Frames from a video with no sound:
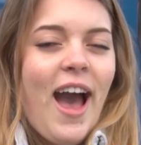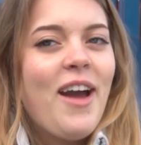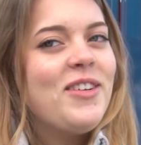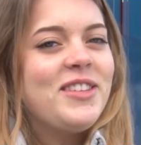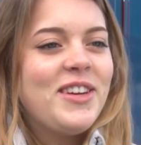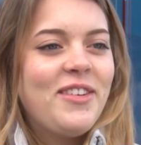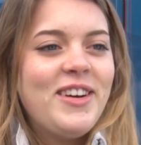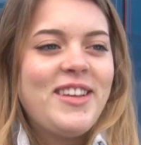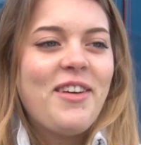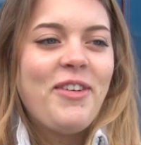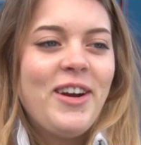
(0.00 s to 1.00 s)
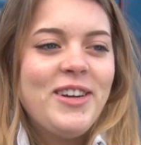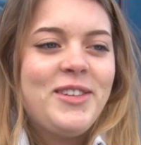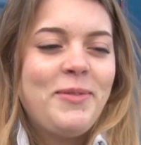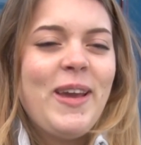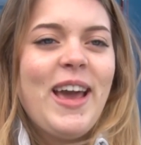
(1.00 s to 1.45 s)
I was nervous at
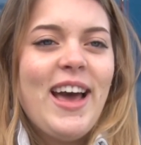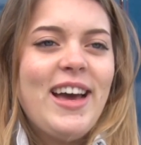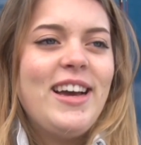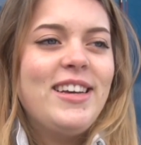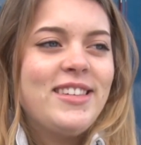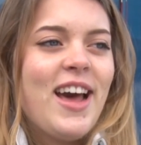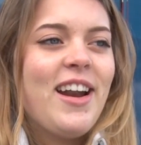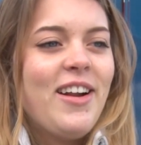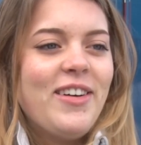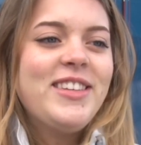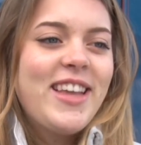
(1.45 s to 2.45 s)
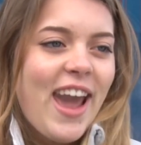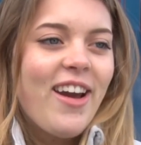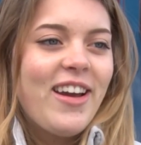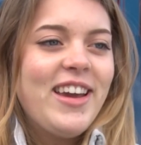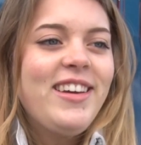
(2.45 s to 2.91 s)
first because, I don't know, it's
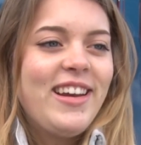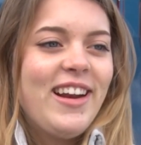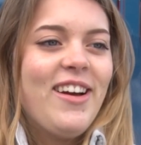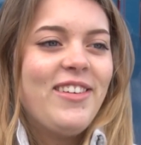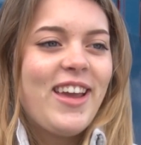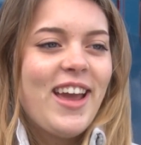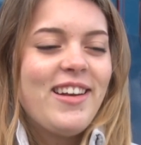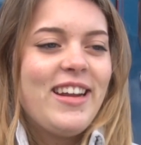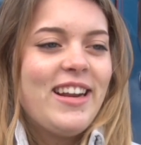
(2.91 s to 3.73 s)
scary, you know, getting